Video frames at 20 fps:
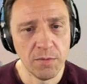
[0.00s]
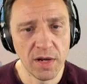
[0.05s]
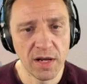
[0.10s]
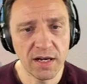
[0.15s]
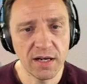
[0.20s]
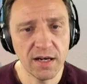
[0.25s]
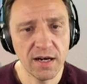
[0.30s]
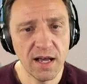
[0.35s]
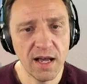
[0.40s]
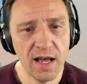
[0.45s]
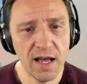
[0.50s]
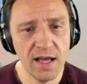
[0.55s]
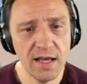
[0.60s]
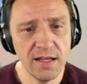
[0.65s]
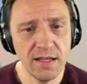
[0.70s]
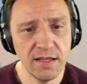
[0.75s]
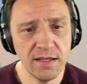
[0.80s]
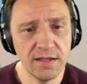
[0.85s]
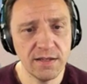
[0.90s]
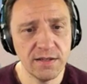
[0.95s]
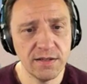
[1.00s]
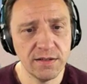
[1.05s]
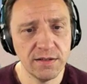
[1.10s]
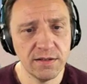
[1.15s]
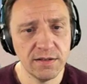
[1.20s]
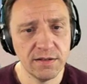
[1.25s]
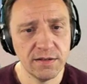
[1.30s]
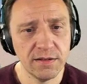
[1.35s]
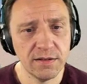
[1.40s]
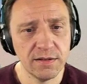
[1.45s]
Mega Knight.
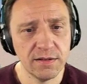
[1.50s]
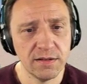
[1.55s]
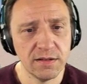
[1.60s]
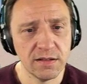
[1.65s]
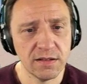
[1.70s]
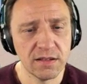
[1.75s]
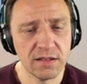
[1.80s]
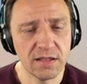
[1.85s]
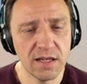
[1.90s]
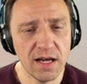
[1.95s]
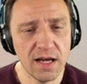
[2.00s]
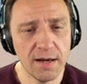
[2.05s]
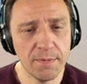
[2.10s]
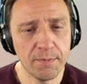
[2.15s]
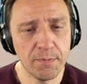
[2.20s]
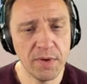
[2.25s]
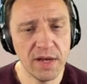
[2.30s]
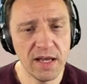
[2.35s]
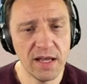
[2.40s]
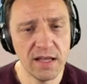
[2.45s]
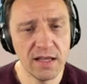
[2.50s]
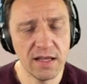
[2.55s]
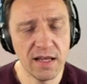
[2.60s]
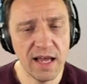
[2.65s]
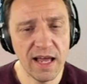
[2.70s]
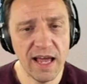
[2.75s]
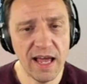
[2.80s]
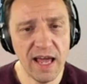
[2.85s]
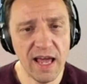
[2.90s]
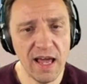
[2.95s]
Up in
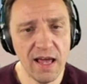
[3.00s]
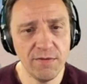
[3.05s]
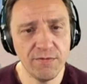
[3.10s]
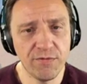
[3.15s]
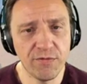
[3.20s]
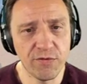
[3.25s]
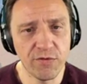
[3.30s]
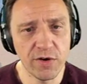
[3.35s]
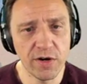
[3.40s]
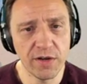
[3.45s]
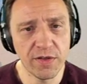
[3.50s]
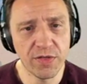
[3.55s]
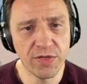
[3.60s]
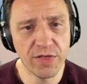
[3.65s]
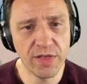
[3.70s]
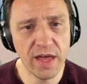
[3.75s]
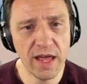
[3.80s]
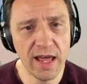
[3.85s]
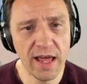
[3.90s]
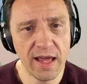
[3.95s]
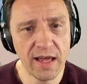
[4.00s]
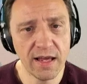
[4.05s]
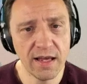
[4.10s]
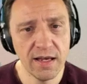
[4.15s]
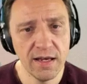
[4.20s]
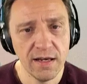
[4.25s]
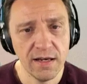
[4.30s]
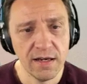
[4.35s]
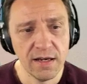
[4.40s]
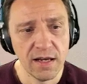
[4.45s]
everything.
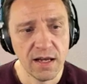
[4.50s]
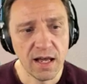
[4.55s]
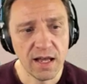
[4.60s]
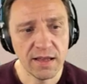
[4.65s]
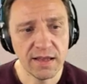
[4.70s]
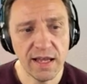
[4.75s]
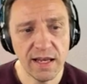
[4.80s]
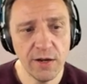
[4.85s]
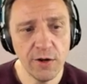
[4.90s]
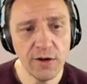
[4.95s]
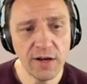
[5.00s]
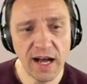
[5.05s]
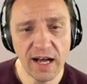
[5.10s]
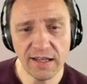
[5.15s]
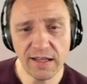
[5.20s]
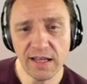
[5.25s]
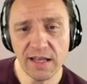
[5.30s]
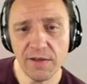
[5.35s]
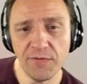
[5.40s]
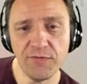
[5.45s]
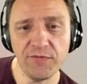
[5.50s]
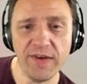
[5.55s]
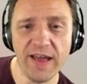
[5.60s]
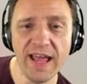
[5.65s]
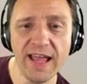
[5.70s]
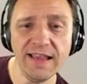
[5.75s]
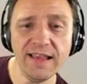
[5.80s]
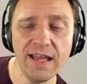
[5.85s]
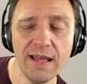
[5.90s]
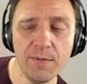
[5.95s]
And then you gotta
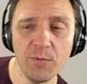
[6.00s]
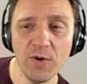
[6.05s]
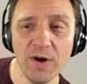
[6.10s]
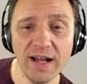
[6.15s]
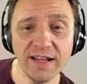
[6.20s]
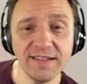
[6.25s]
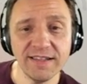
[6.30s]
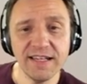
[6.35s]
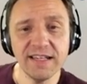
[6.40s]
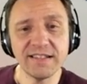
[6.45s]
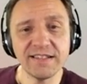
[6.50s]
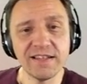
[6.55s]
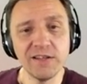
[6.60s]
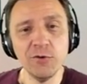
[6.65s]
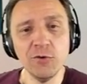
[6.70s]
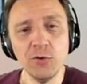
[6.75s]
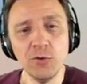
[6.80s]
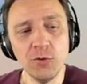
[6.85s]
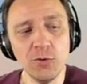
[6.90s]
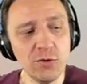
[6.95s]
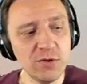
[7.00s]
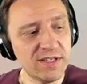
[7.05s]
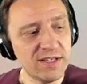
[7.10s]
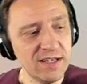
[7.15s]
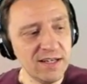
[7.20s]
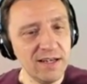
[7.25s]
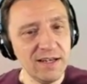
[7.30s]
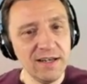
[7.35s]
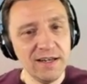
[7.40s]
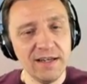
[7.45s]
defend him. Once he's
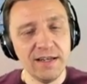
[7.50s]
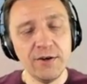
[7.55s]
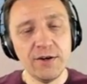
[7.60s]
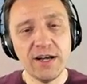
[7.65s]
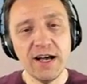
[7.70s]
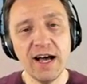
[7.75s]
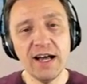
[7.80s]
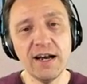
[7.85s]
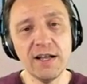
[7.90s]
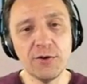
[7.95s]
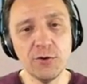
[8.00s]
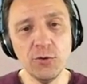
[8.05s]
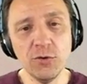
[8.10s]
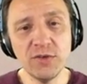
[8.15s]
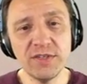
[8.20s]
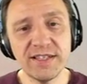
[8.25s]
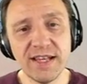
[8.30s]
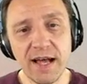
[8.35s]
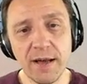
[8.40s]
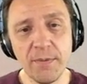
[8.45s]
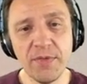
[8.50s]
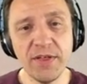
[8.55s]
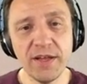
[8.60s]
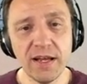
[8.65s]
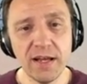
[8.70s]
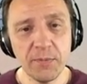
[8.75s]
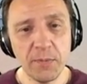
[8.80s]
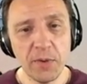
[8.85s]
loose, you gotta do something